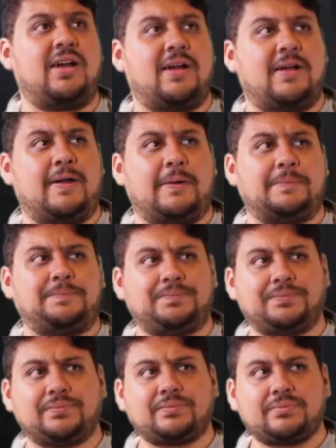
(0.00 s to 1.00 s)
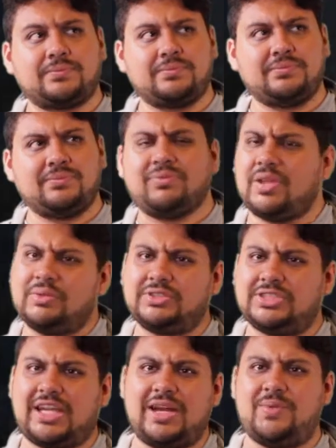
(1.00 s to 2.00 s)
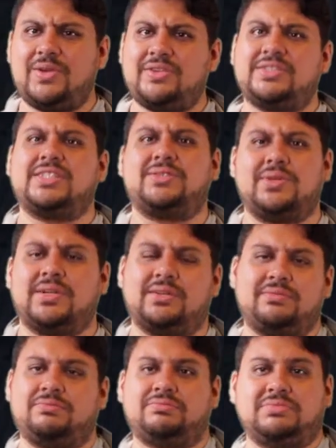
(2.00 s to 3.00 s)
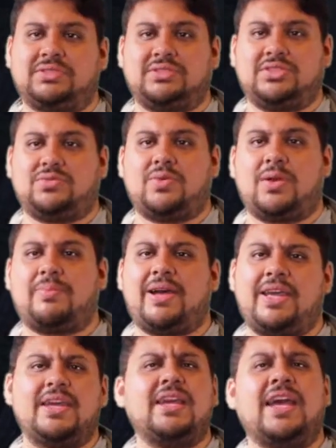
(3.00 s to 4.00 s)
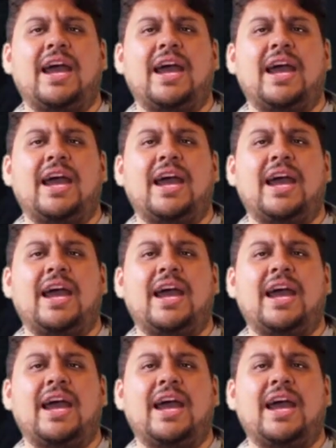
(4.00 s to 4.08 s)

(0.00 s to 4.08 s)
It was just kind of one of those things where it was just walk by.